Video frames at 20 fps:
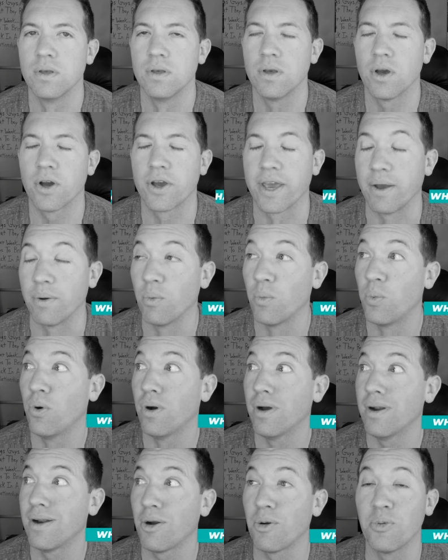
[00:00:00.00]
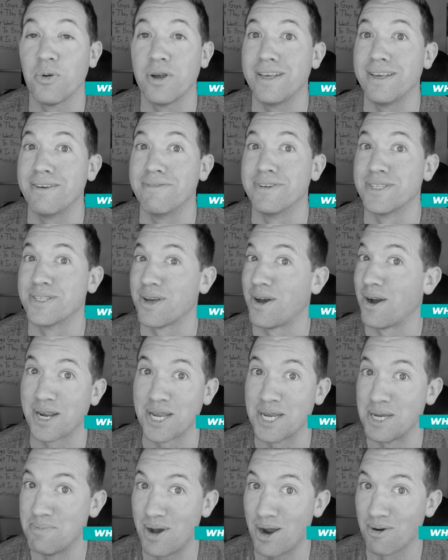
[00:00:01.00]
Okay, what are we even
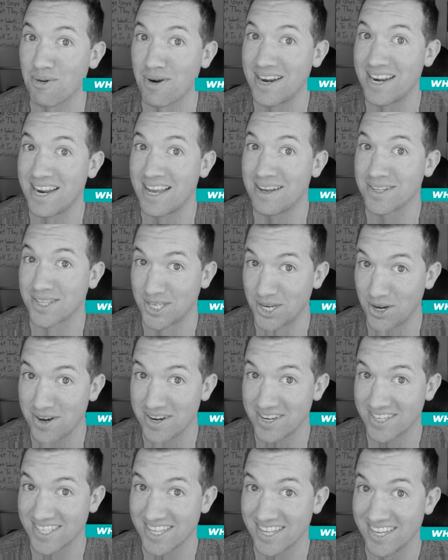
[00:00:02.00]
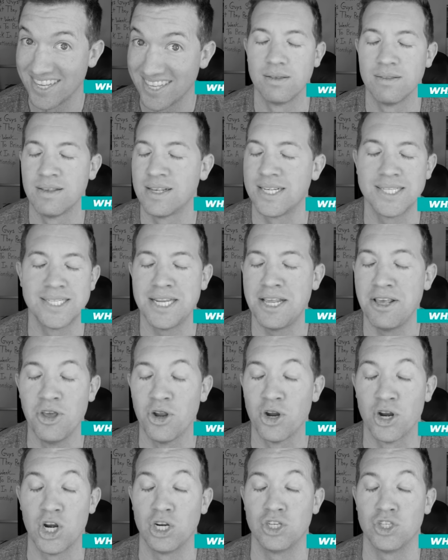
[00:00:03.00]
talking about right now, seriously? This is
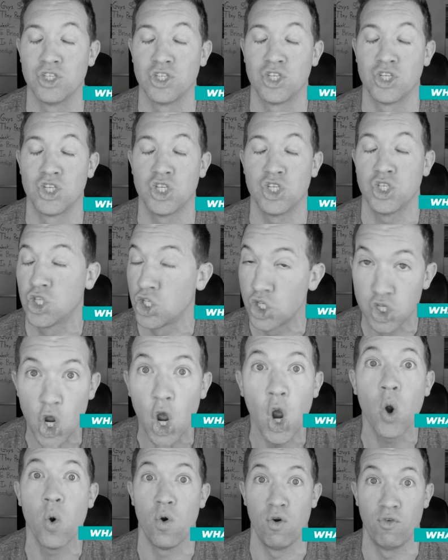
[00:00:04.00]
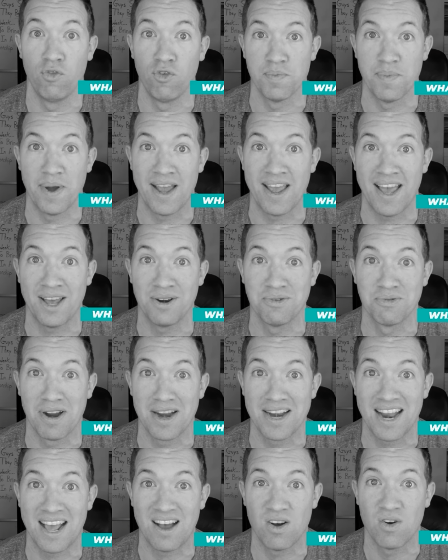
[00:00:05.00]
either so over my head
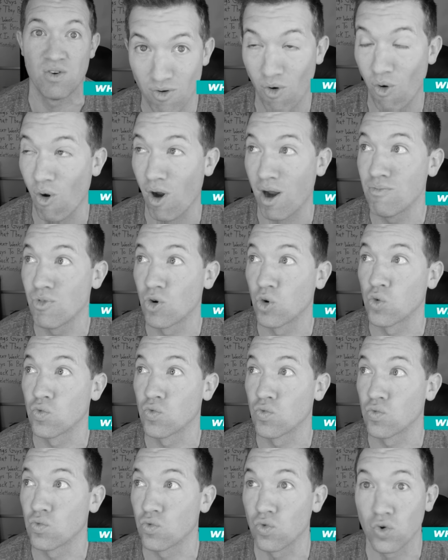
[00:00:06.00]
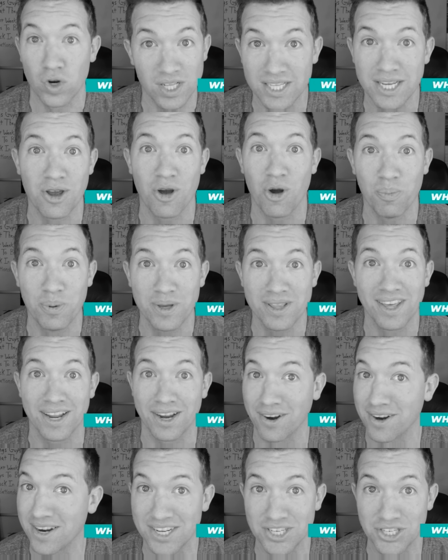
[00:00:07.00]
right now, or I'm really hoping that
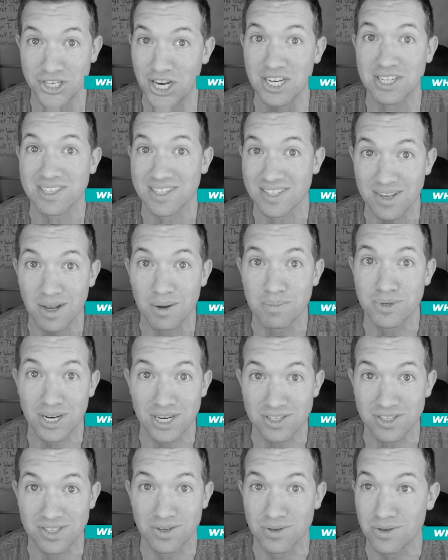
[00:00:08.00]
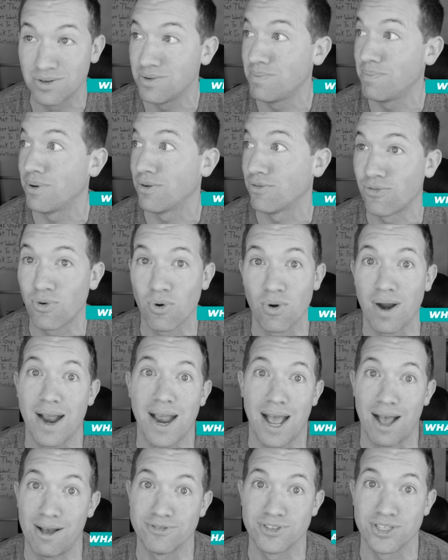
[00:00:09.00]
you're gonna change the subject soon before I
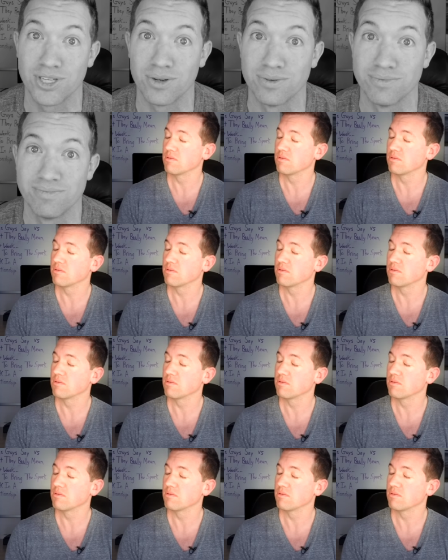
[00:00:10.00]
have to.